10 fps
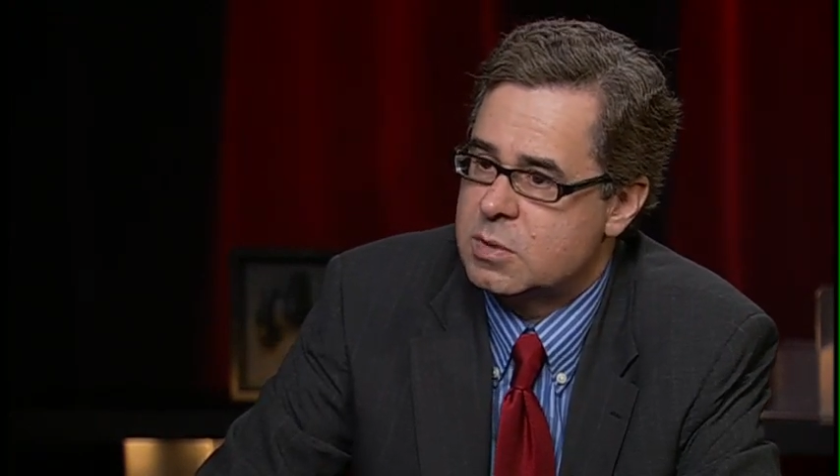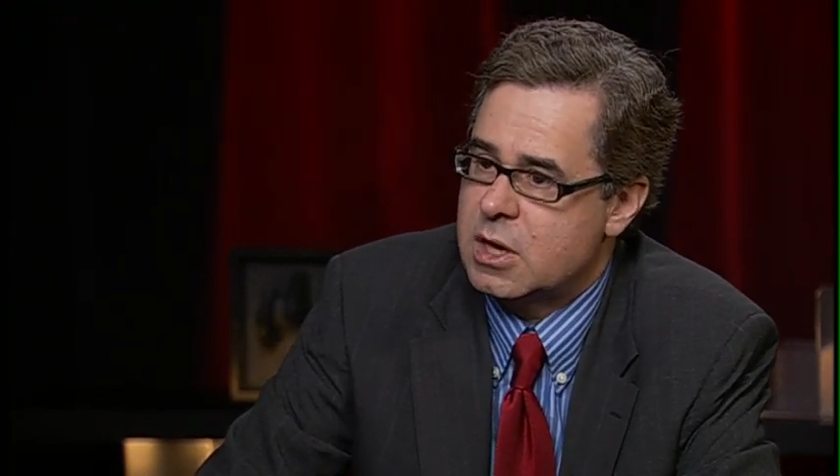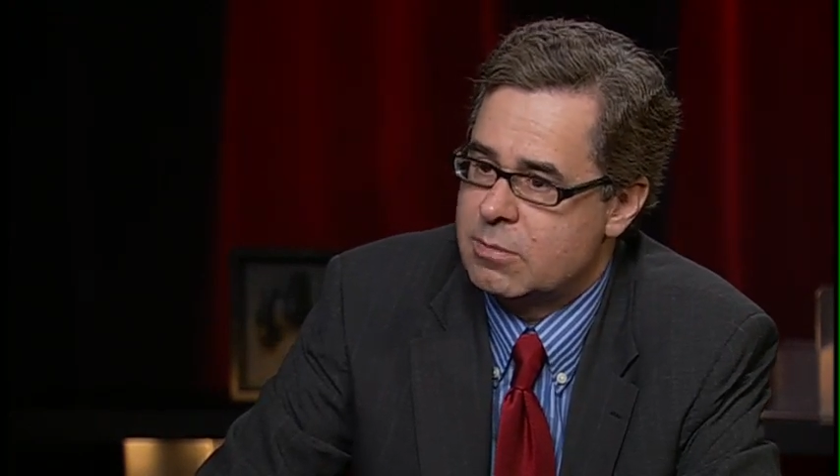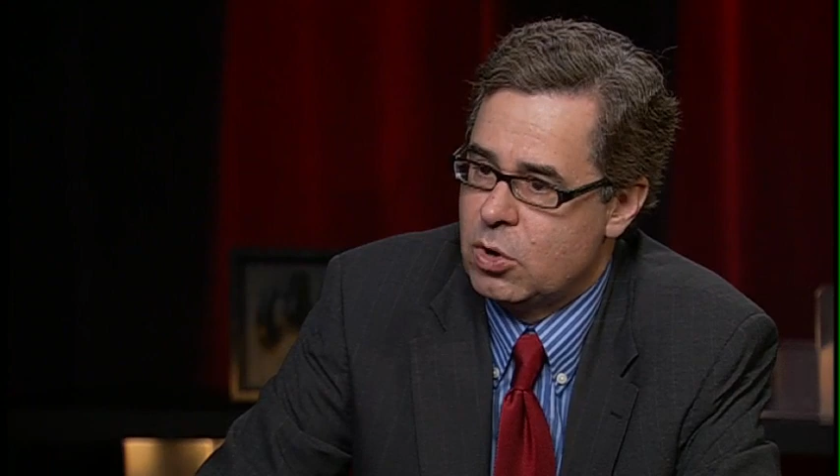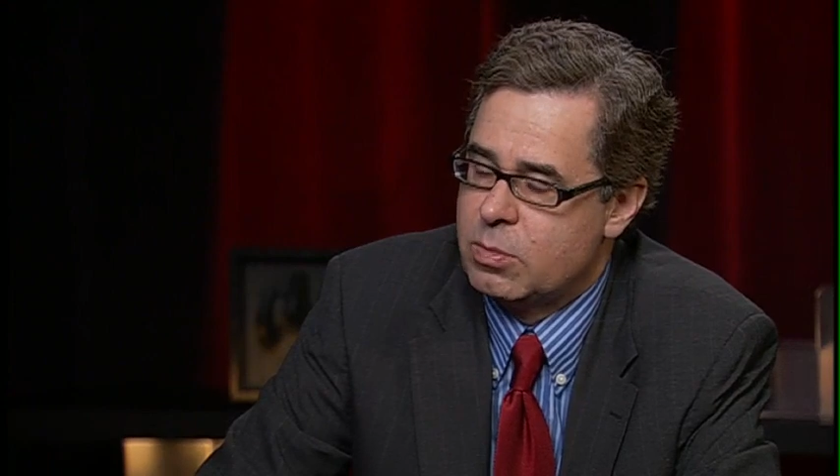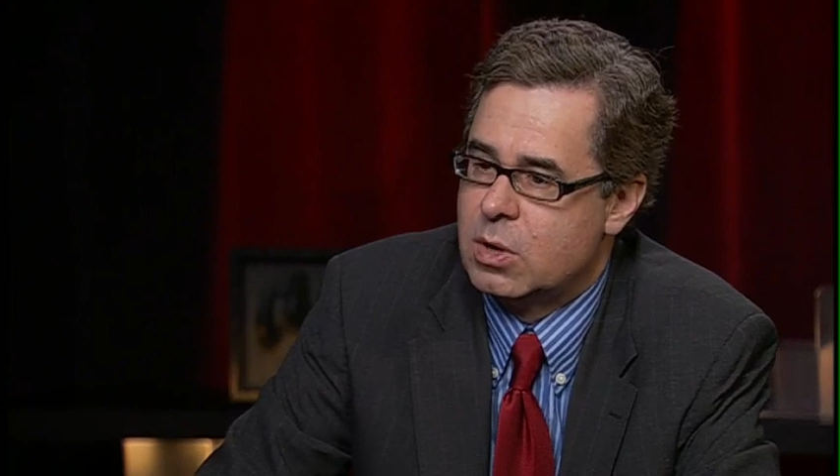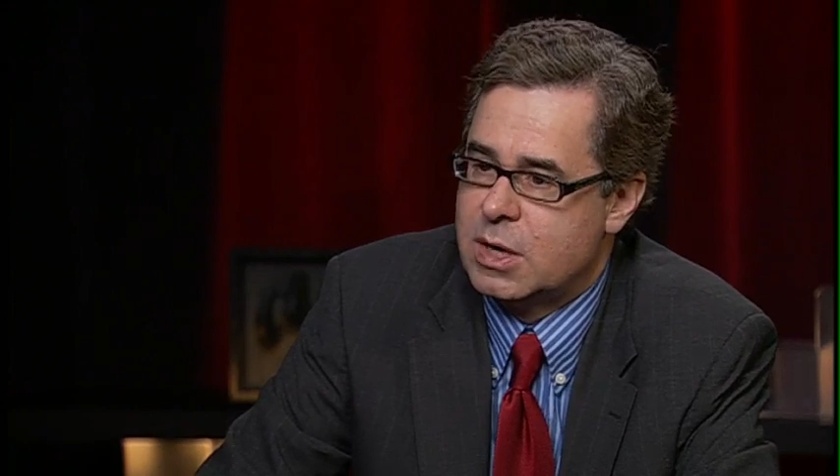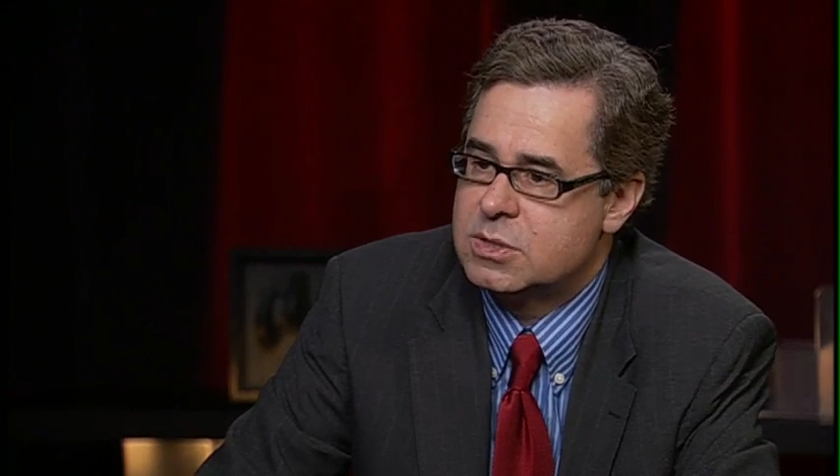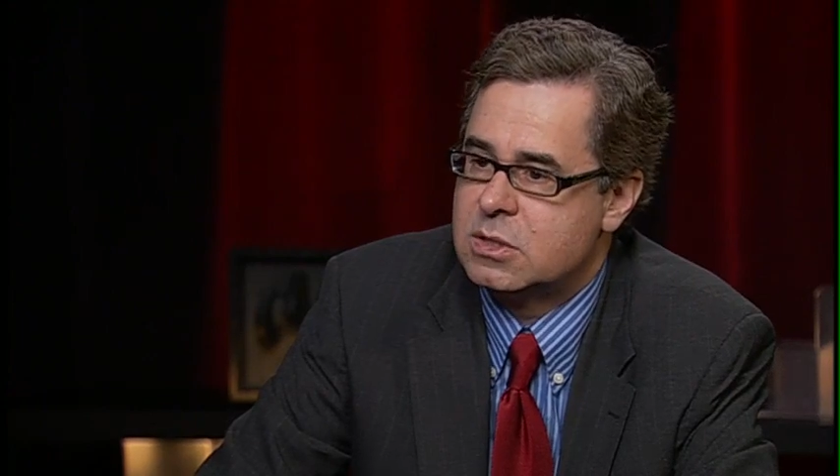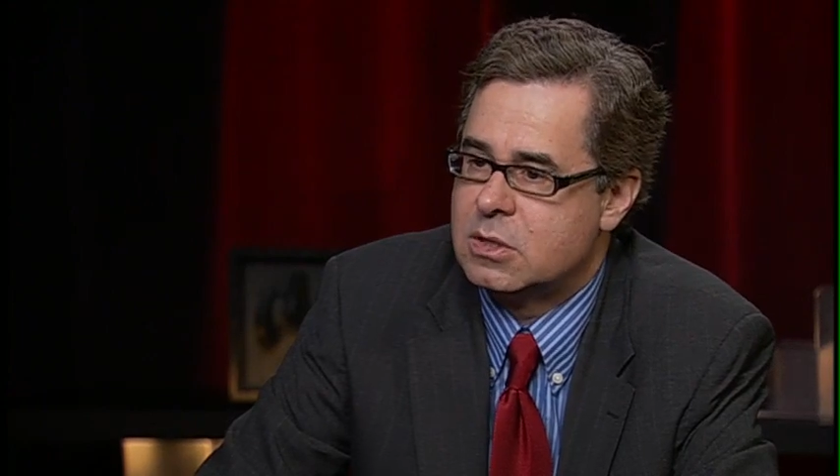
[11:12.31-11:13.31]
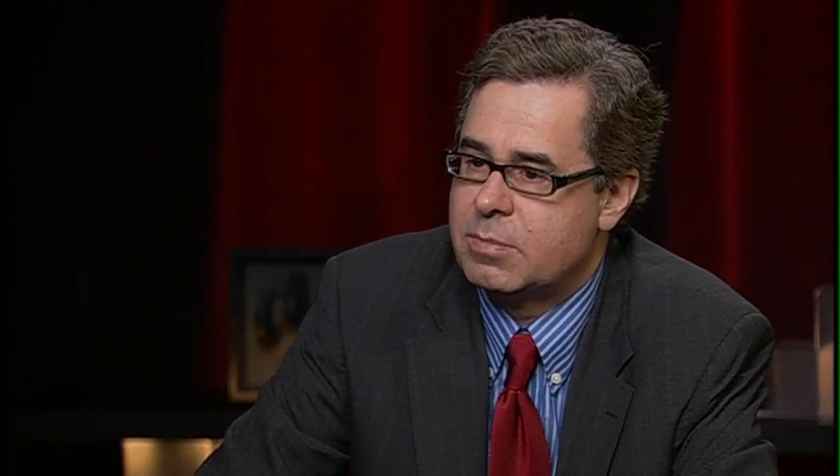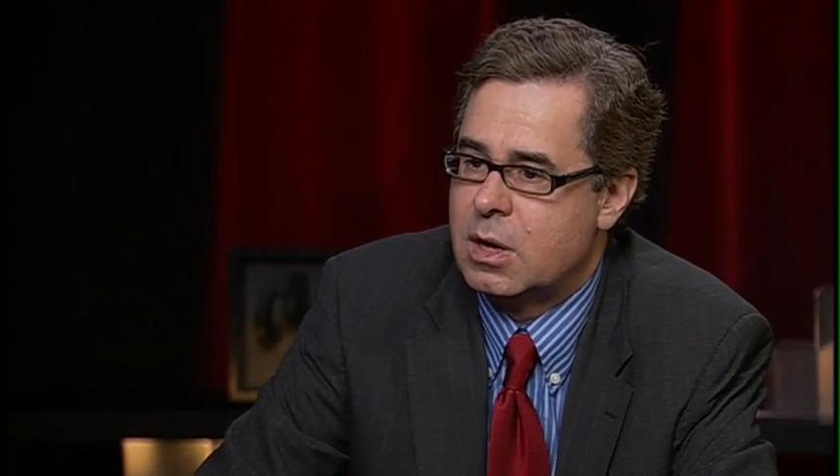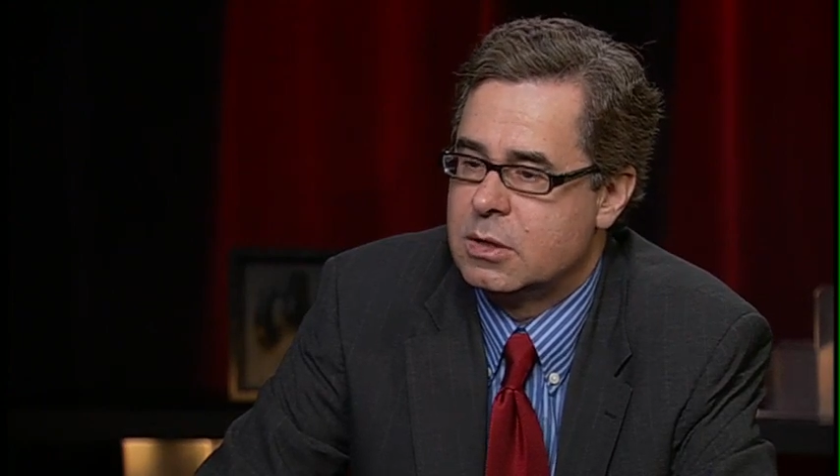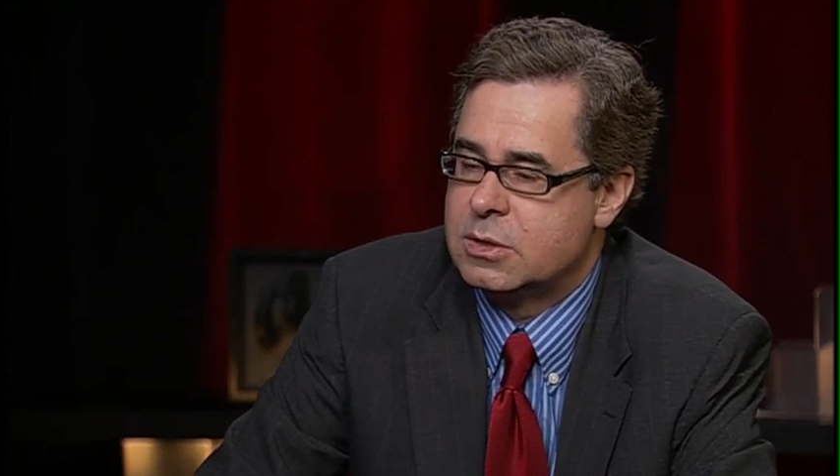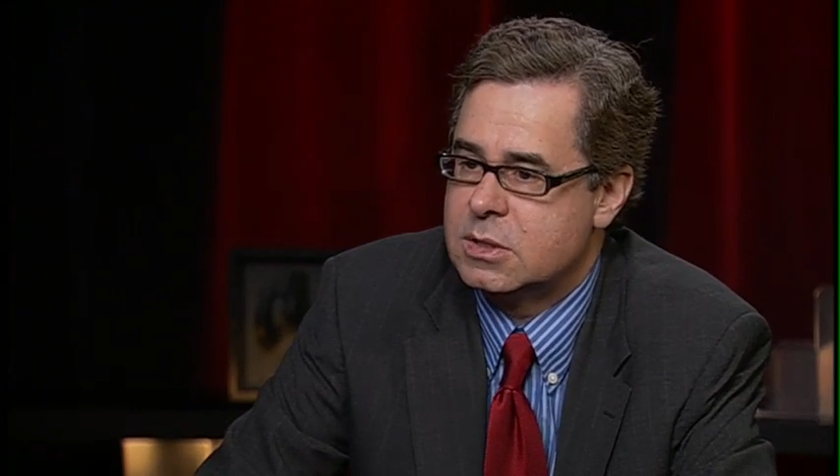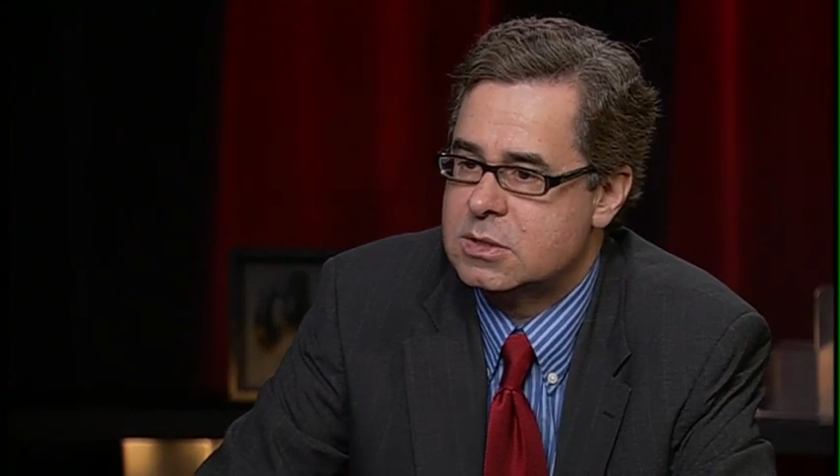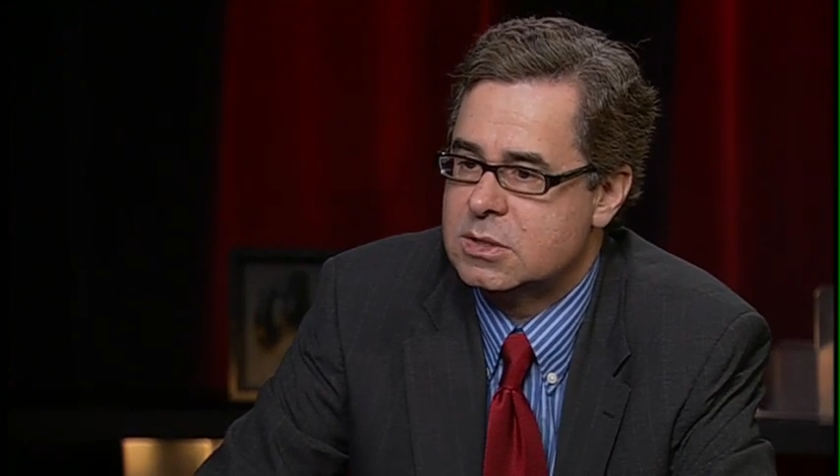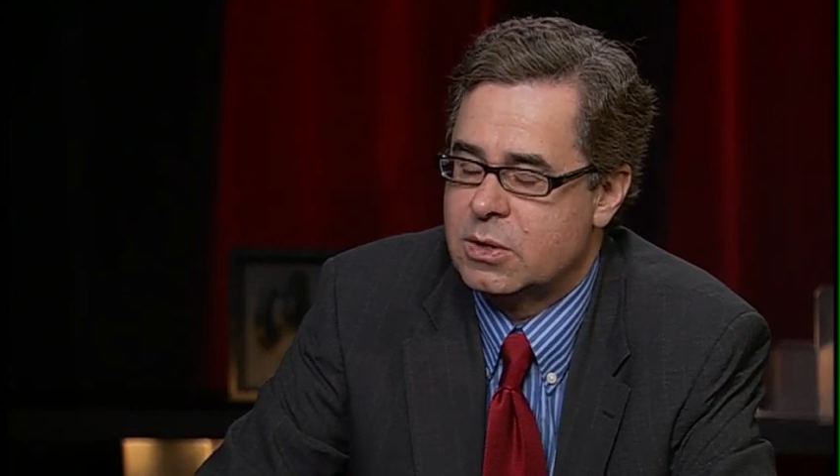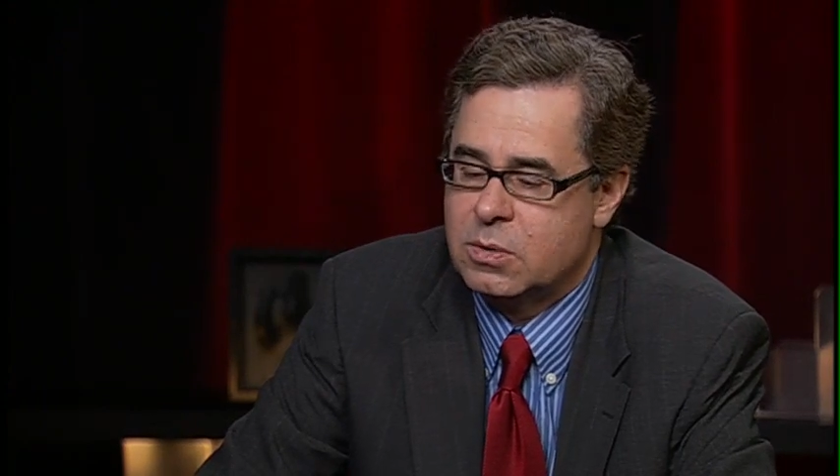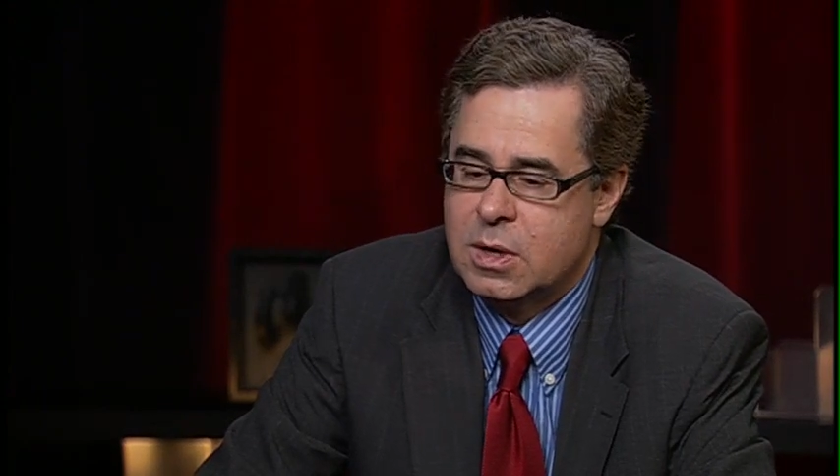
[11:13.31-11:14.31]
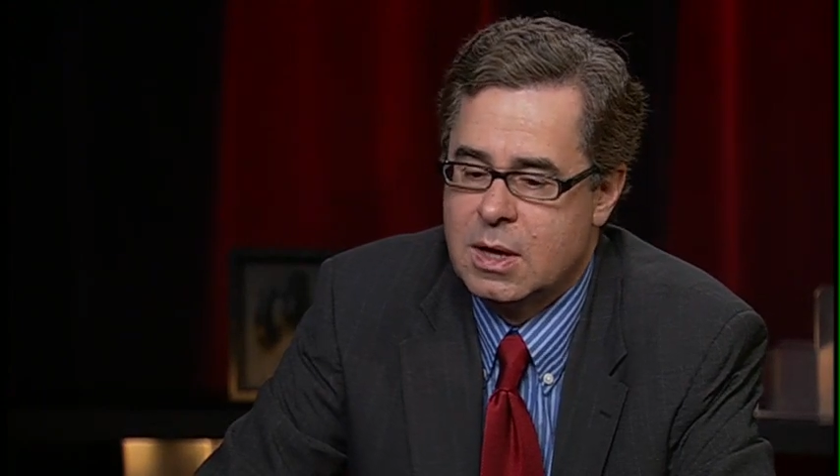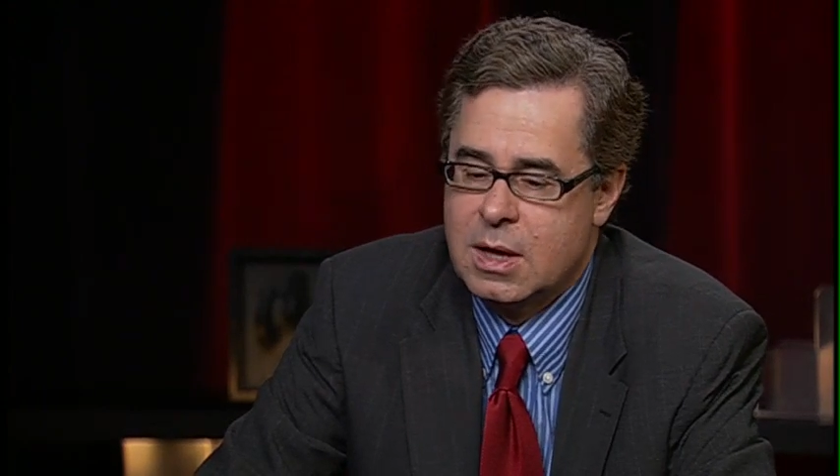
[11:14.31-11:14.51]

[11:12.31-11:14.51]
became mobilized into politics. So